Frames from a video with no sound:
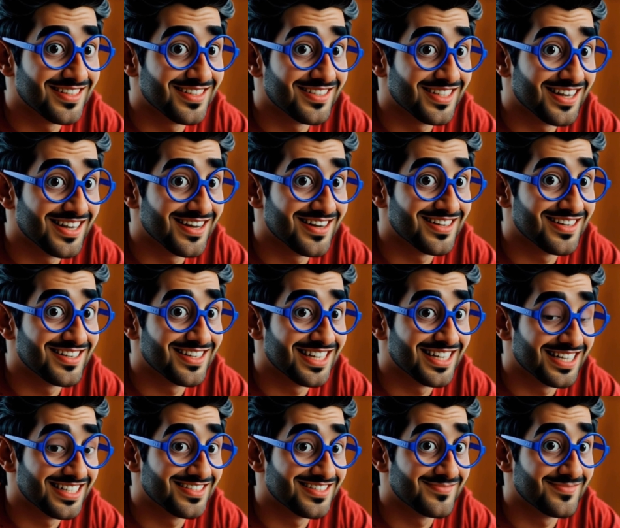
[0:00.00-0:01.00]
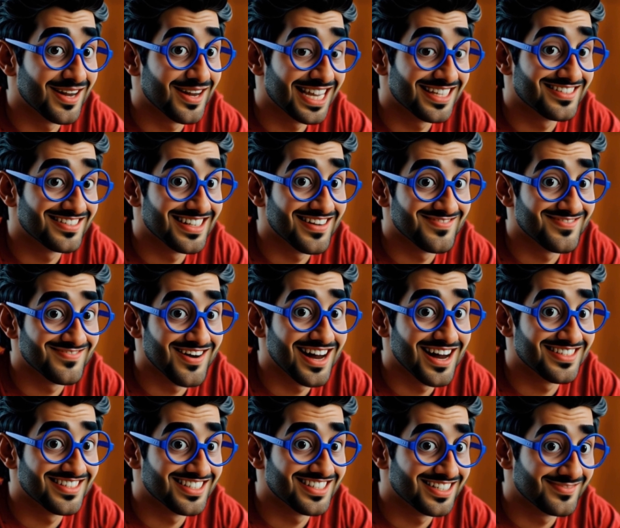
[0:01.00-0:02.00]
Third is blazing
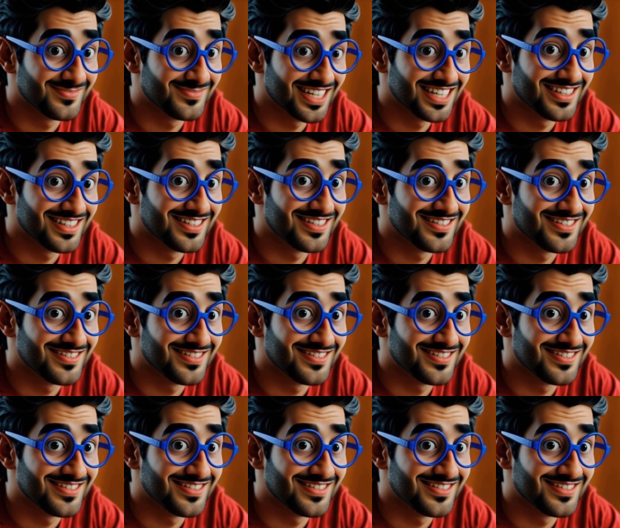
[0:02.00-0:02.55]
fast speed.